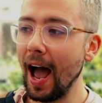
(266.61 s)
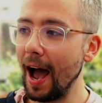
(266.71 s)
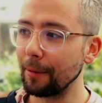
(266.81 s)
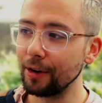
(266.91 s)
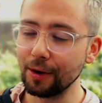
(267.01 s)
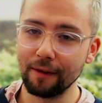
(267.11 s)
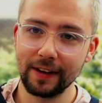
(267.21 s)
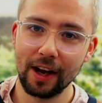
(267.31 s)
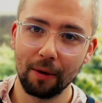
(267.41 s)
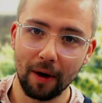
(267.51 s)
I'm going to do a
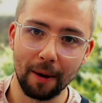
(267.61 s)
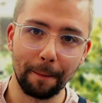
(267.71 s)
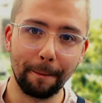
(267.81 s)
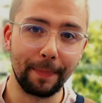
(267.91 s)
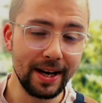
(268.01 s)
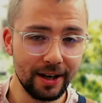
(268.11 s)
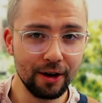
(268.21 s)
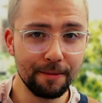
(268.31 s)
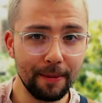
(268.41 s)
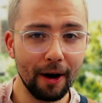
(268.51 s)
video on
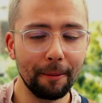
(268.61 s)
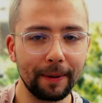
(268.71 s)
BikuBot,